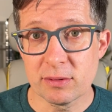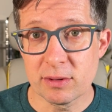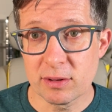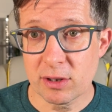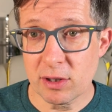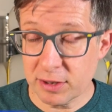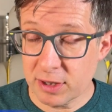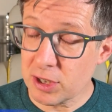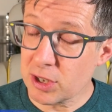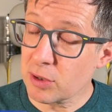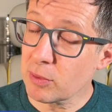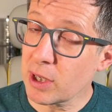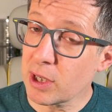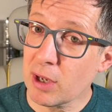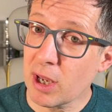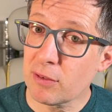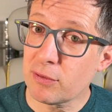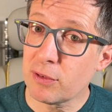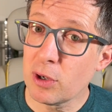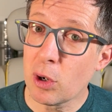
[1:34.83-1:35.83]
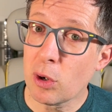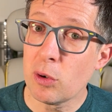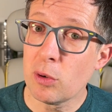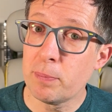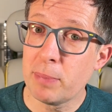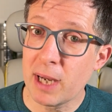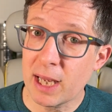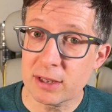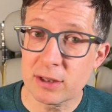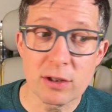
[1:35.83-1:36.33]
condition where you have low
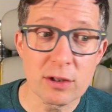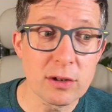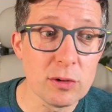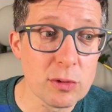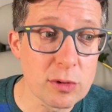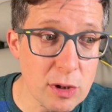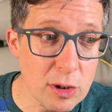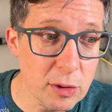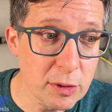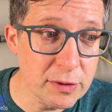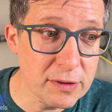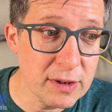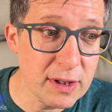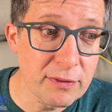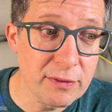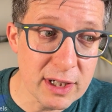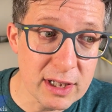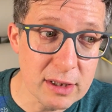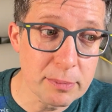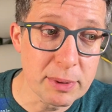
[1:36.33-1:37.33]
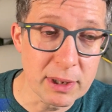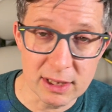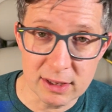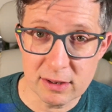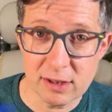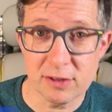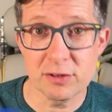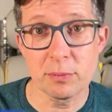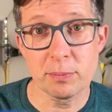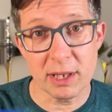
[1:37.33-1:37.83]
blood glucose
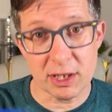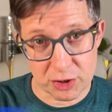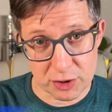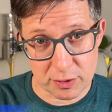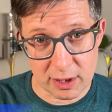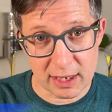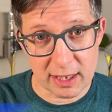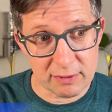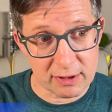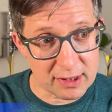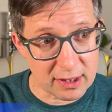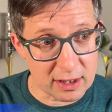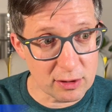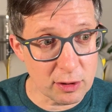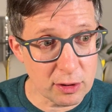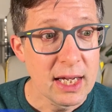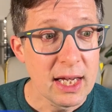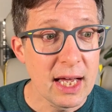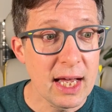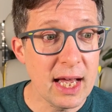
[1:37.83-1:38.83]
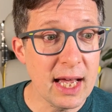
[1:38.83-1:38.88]
availability, so blood sugar levels are low,